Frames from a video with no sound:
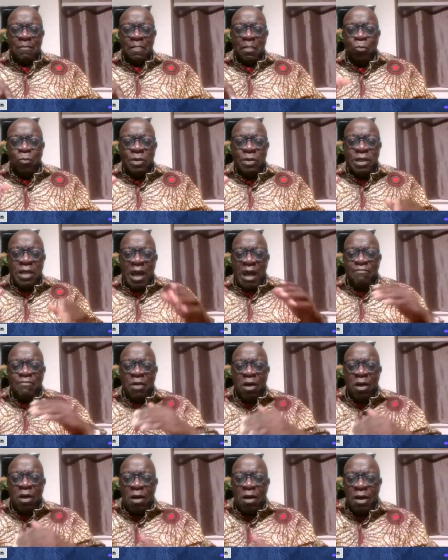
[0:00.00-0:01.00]
we have
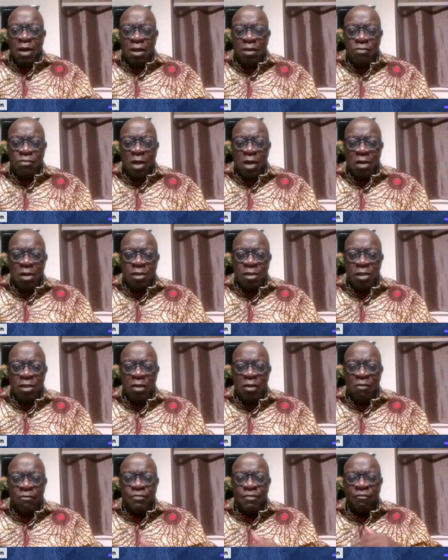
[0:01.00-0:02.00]
a
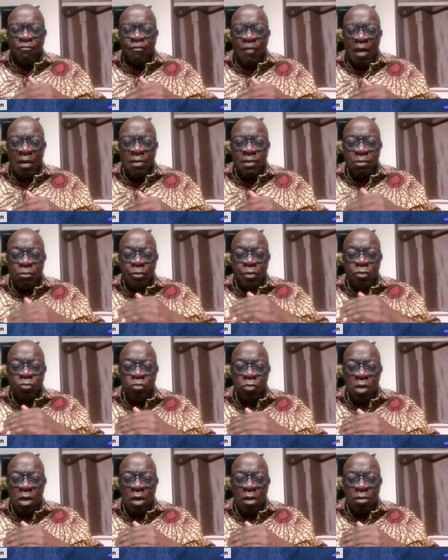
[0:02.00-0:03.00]
hierarchy of the value
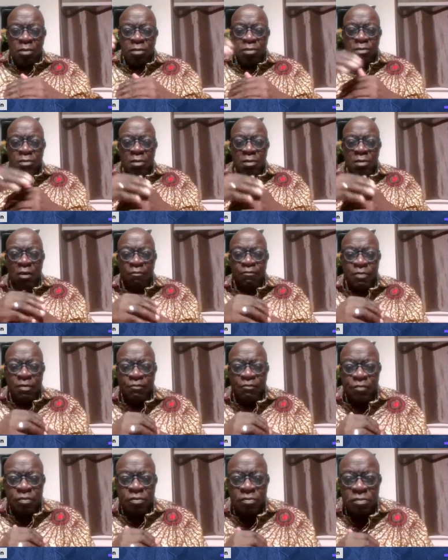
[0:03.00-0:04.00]
and worth of
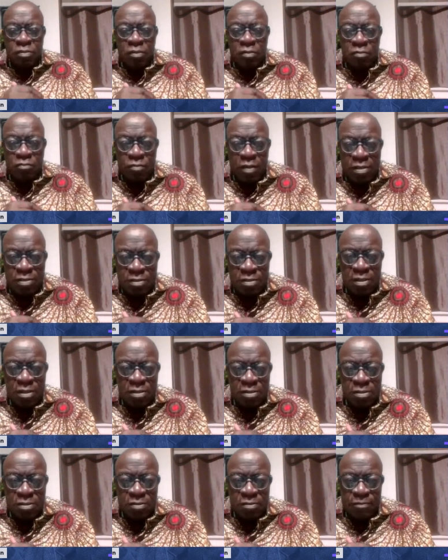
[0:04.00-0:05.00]
different
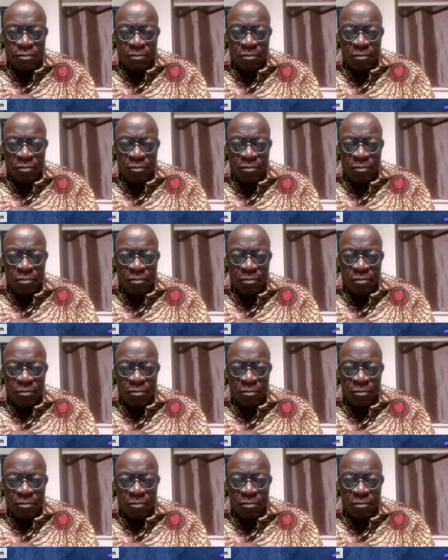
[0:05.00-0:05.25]
races.